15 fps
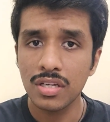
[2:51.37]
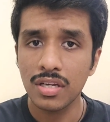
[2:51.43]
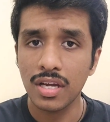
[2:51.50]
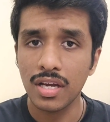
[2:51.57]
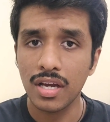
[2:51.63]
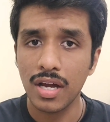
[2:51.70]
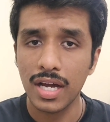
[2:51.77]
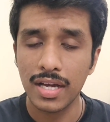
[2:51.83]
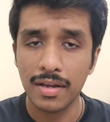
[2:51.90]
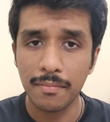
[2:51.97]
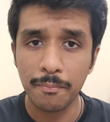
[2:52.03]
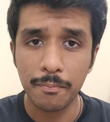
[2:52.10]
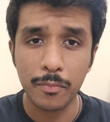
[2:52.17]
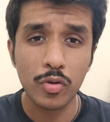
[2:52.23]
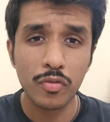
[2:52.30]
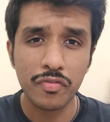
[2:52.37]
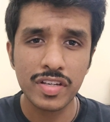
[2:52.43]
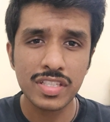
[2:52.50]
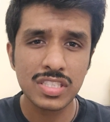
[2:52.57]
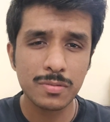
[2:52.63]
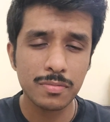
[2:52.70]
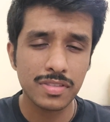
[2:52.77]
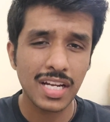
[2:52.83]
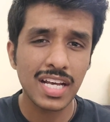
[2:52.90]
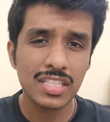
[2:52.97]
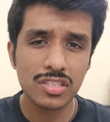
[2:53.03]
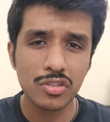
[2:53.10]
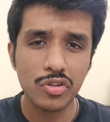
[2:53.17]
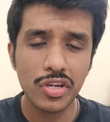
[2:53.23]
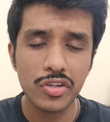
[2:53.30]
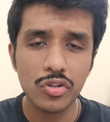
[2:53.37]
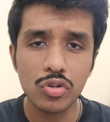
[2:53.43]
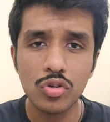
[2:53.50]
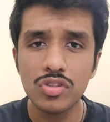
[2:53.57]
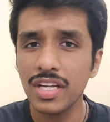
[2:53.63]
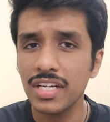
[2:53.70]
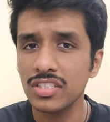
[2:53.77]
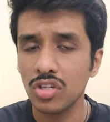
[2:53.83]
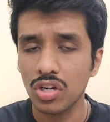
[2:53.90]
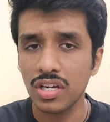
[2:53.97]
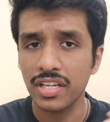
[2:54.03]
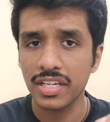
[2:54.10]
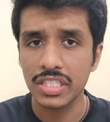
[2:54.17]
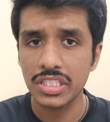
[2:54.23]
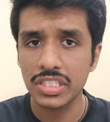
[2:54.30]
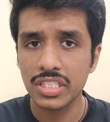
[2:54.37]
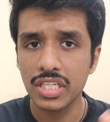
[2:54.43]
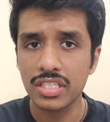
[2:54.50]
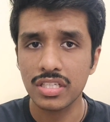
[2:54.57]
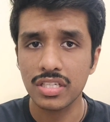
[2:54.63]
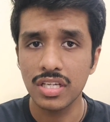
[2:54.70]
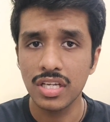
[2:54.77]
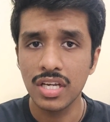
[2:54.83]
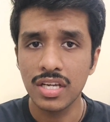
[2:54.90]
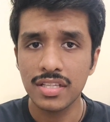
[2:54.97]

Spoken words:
task you need to do, that is online registration.